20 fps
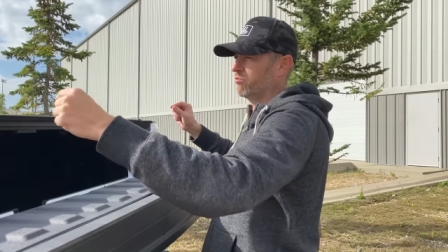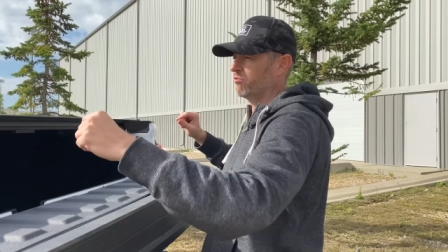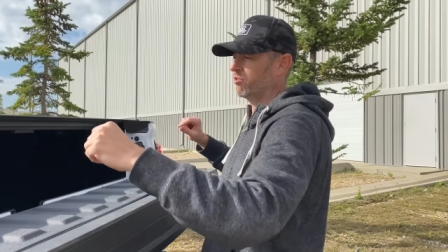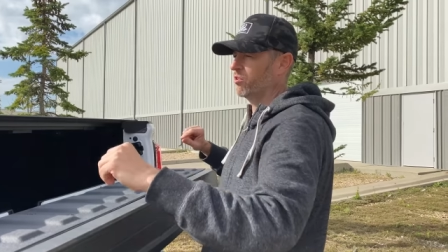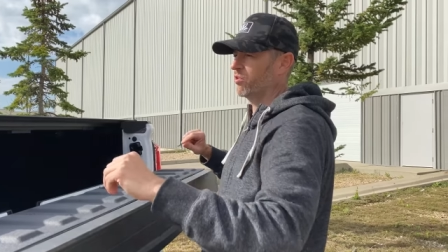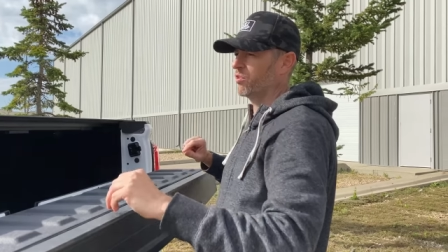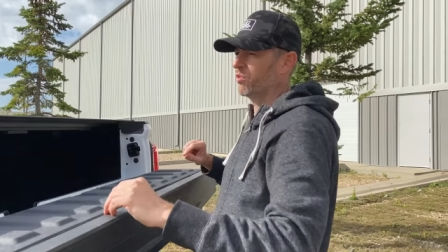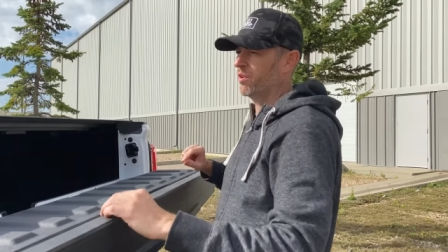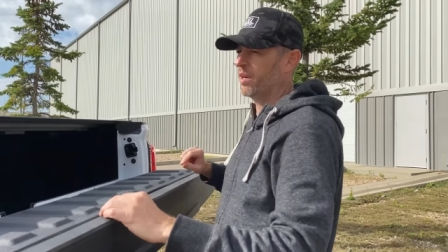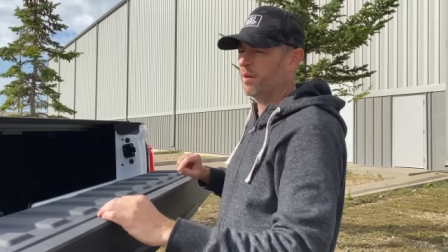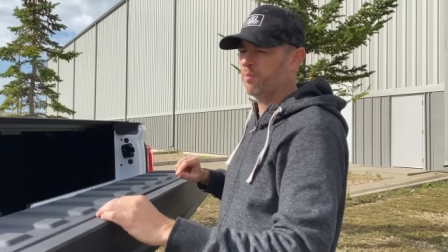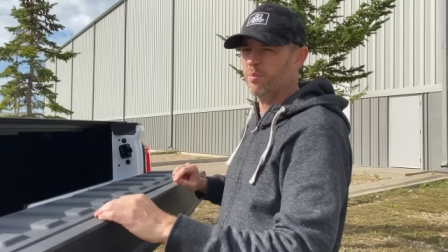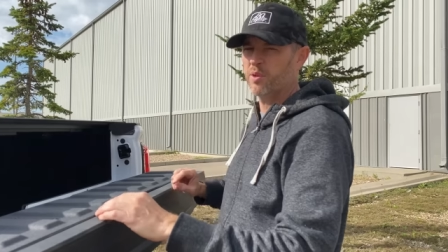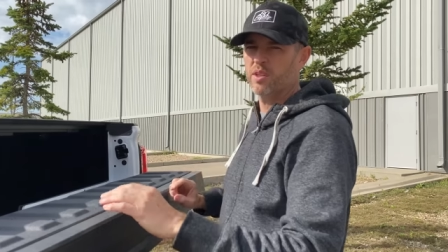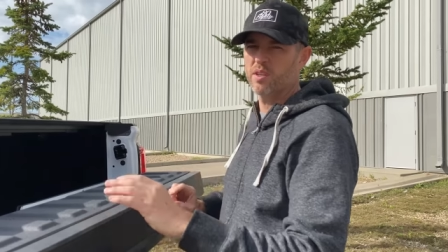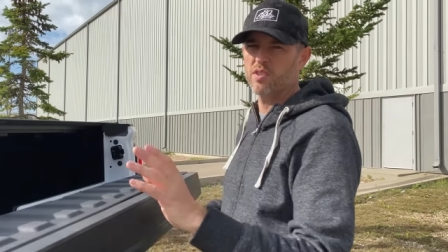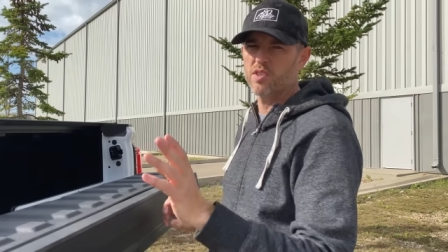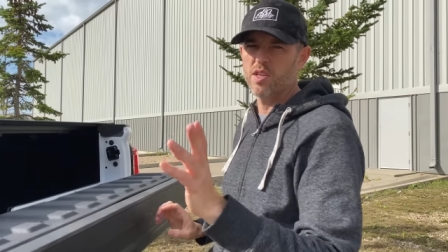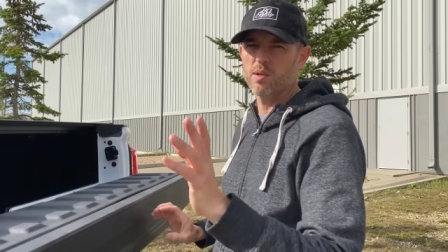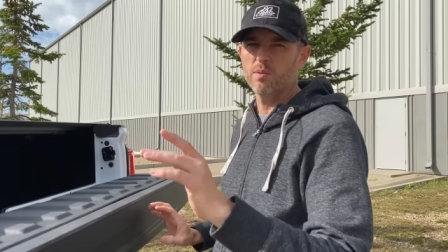further up
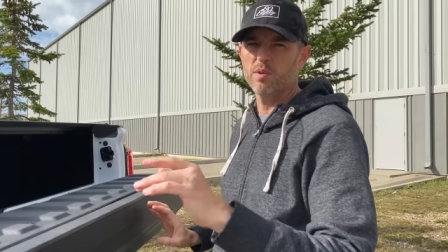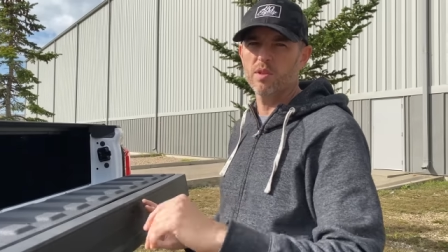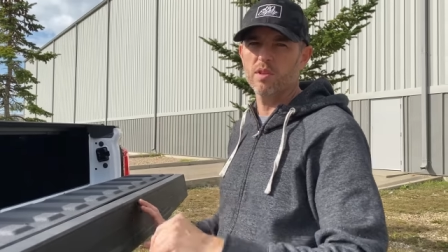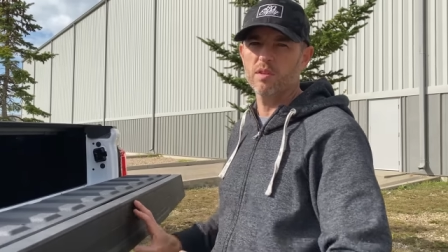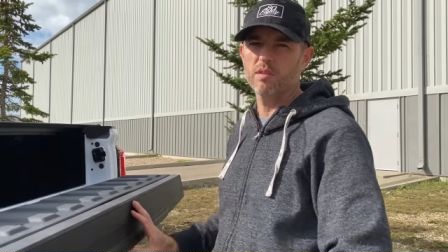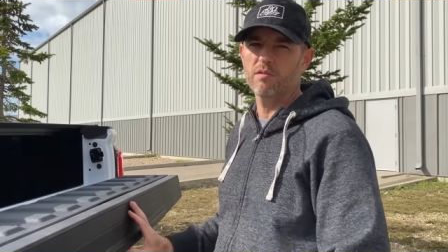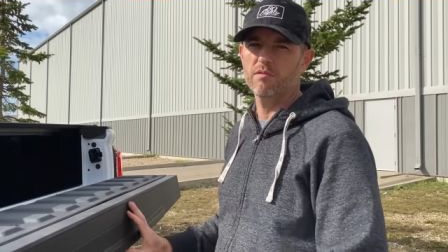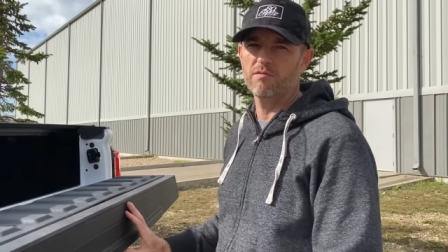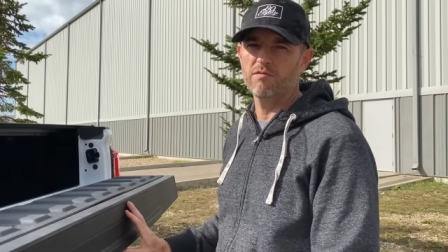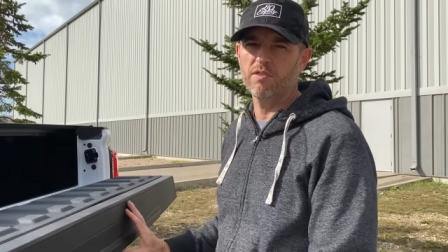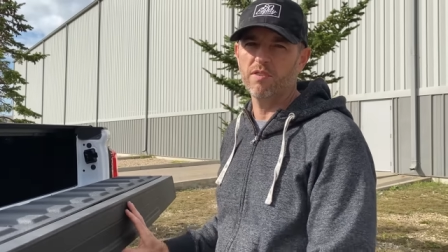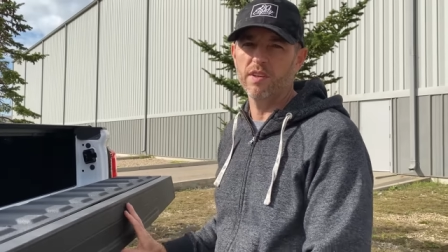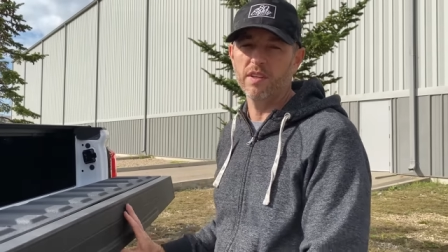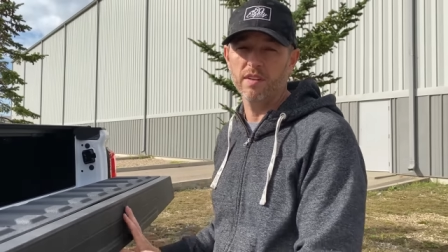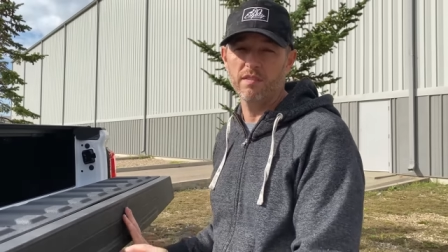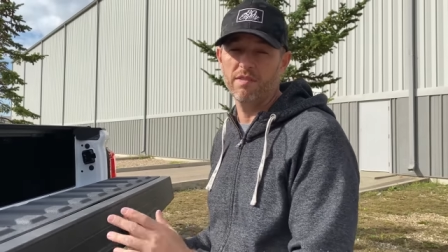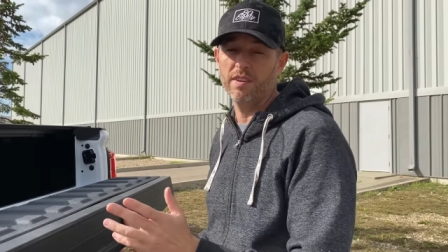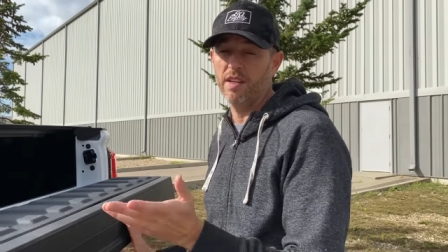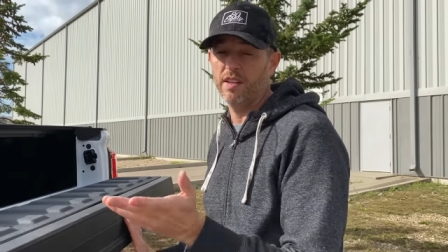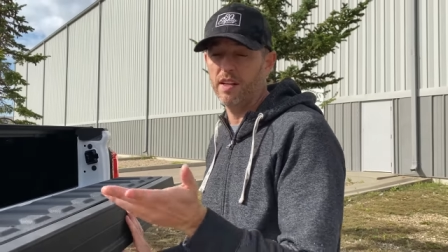and it seemed to
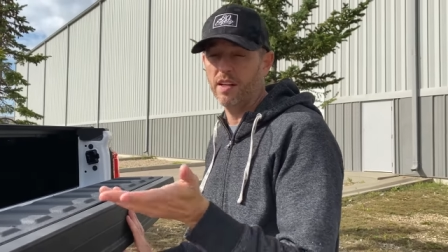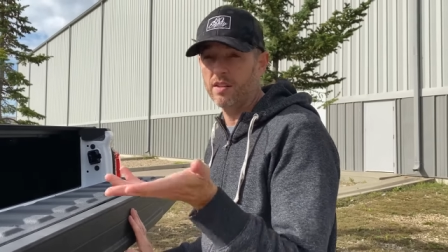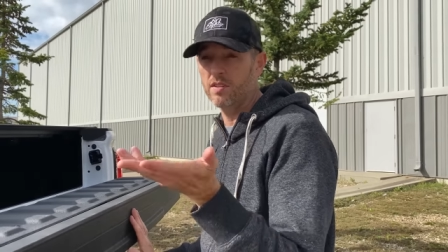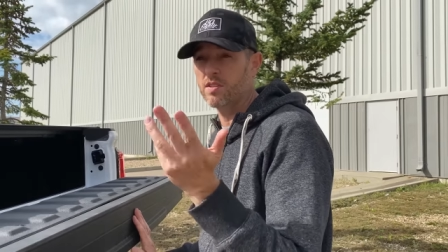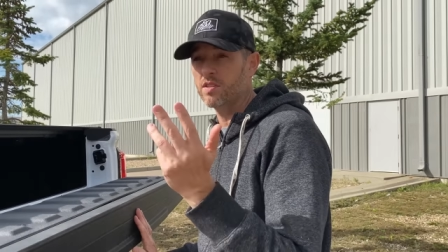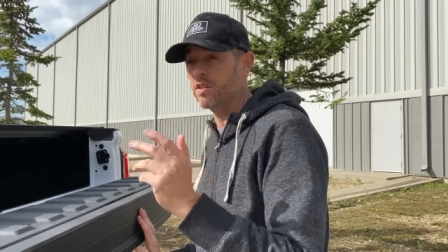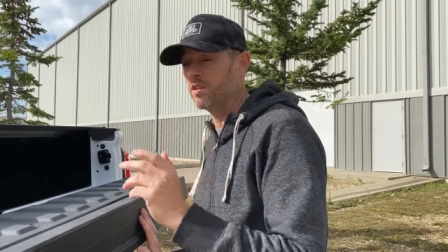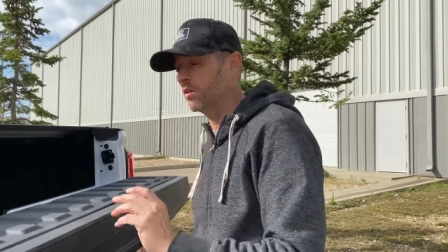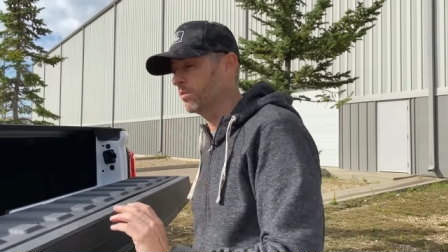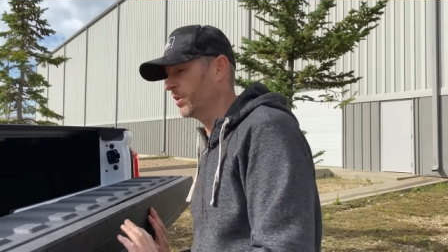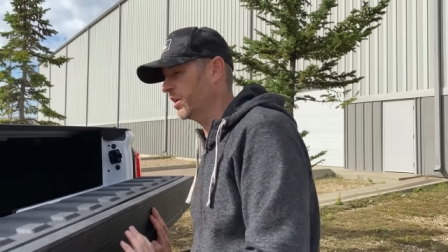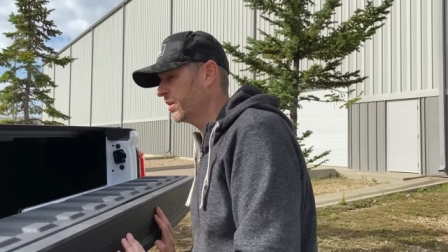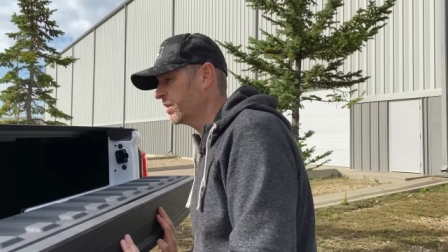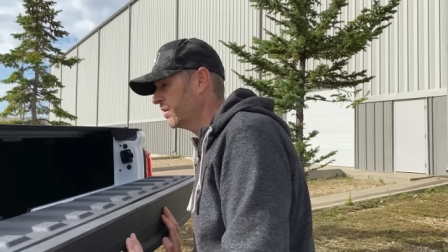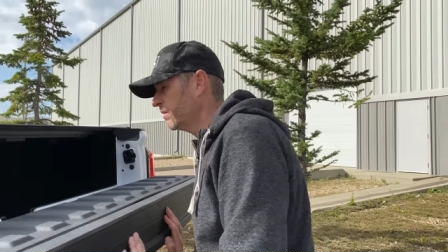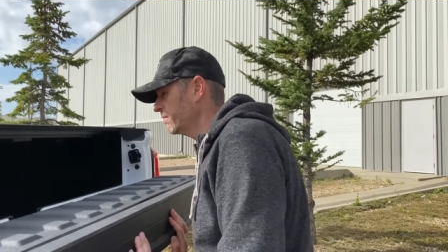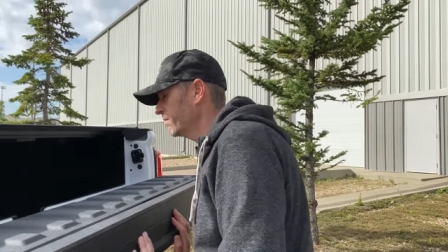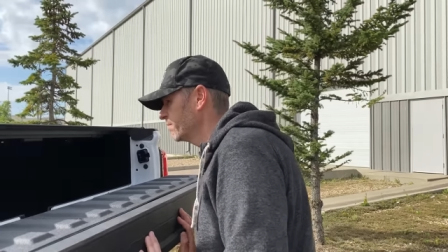fit and seal better.